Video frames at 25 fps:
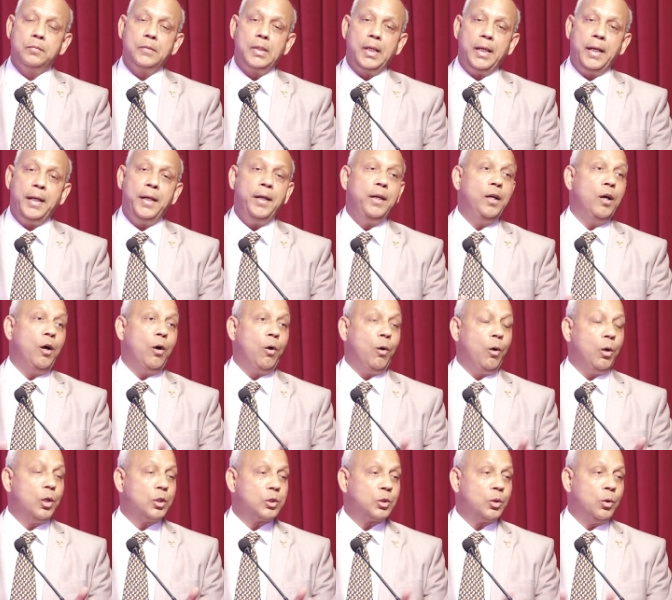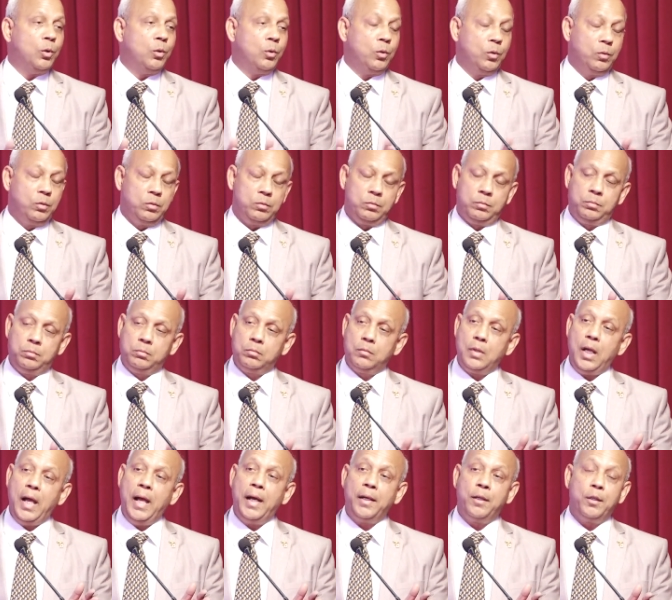India also
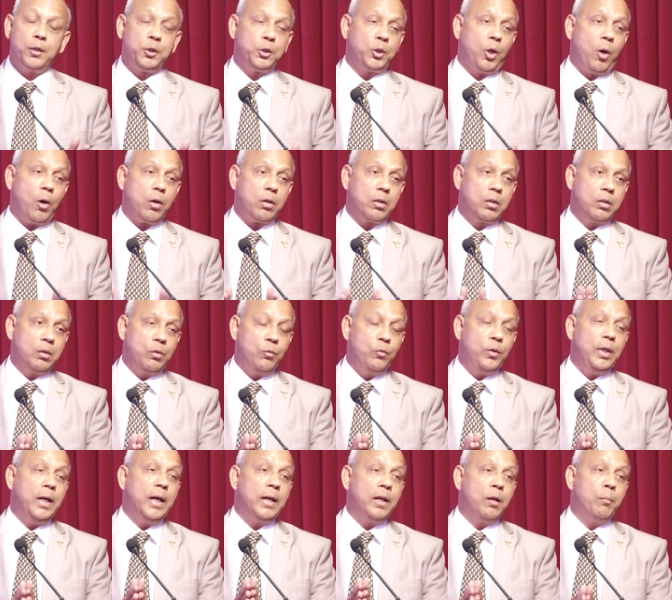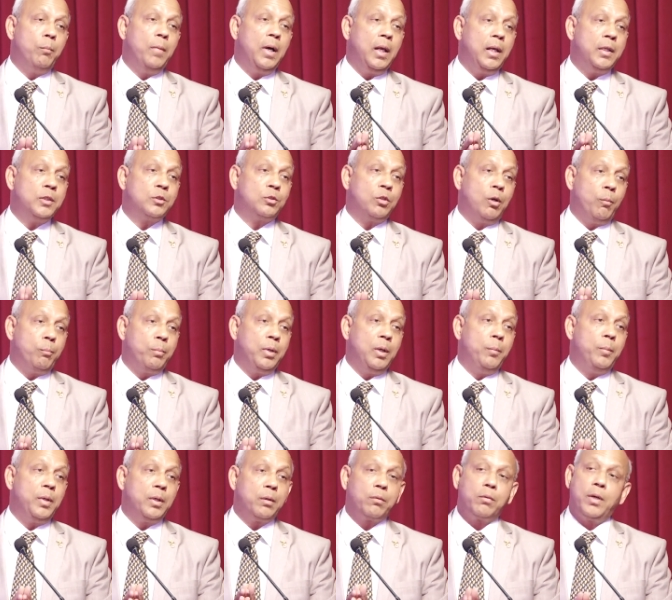had a shock. We had a balance of
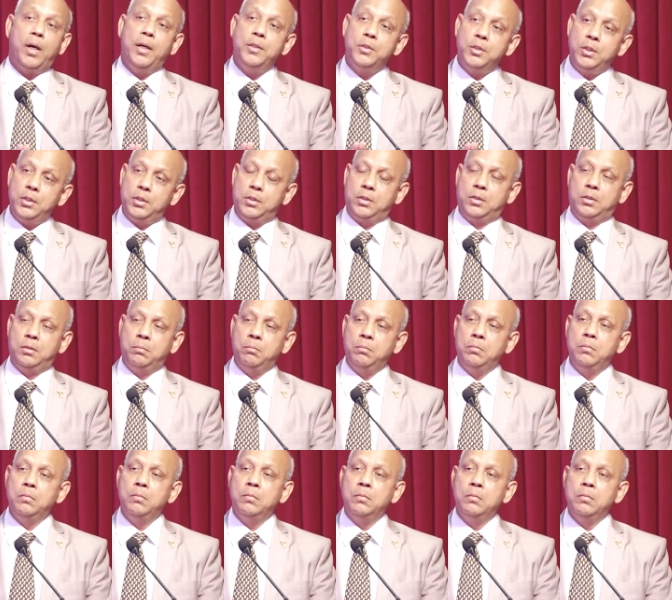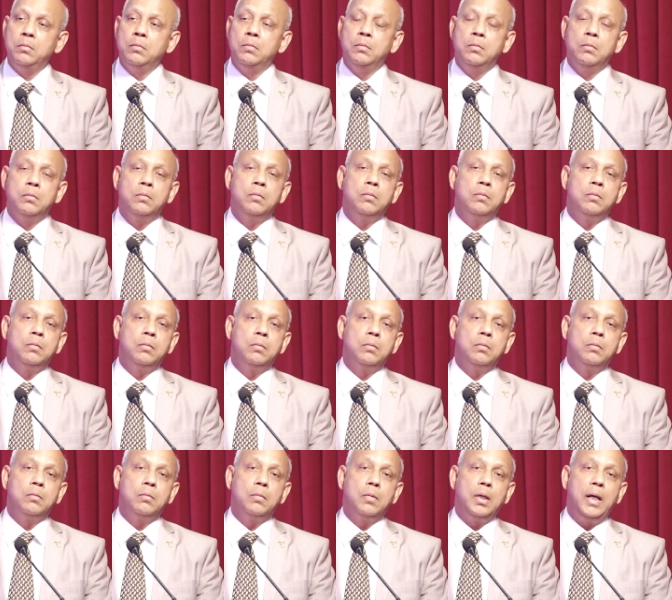payment crisis.
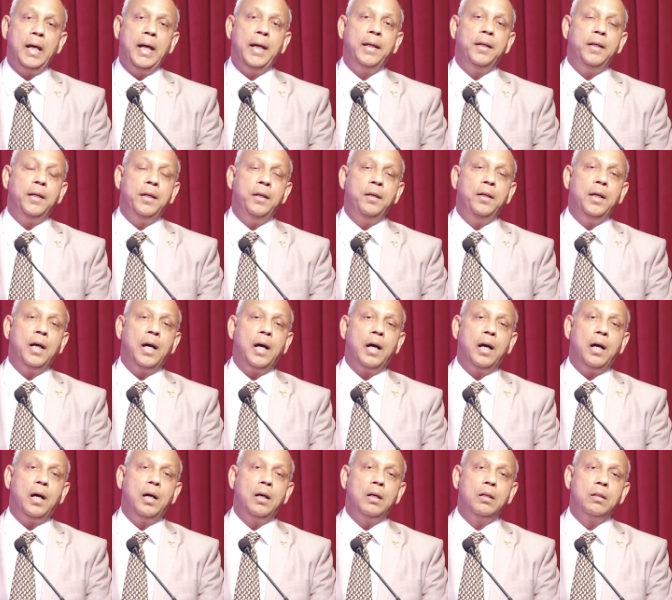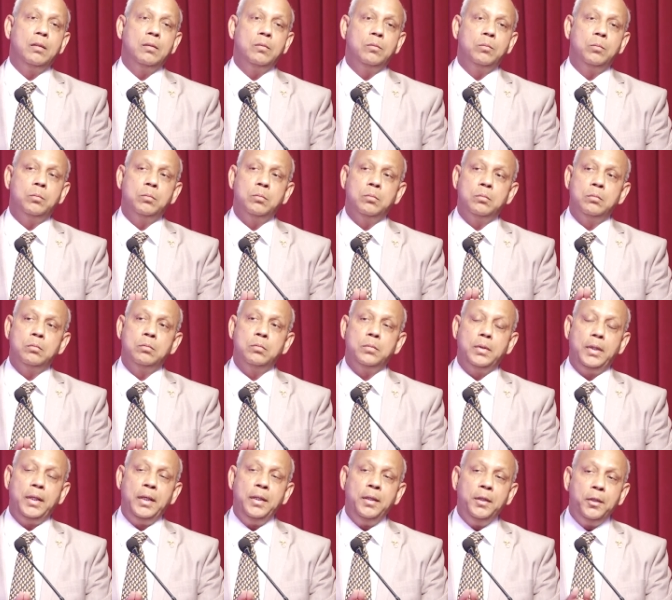And India
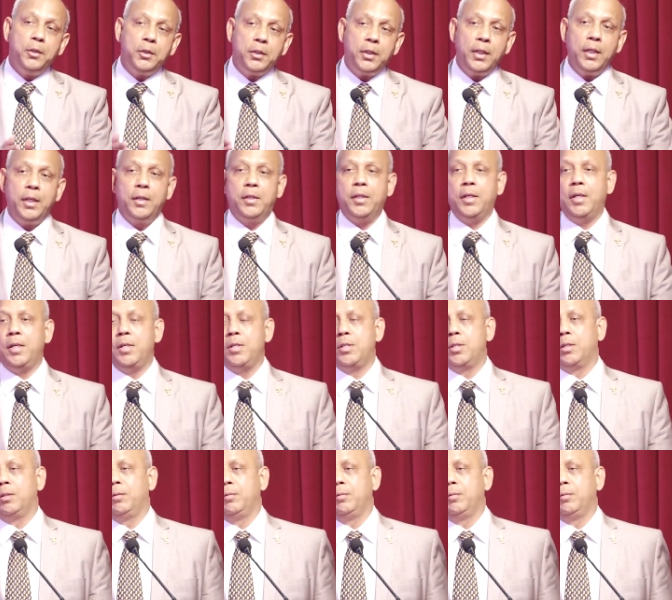initiated,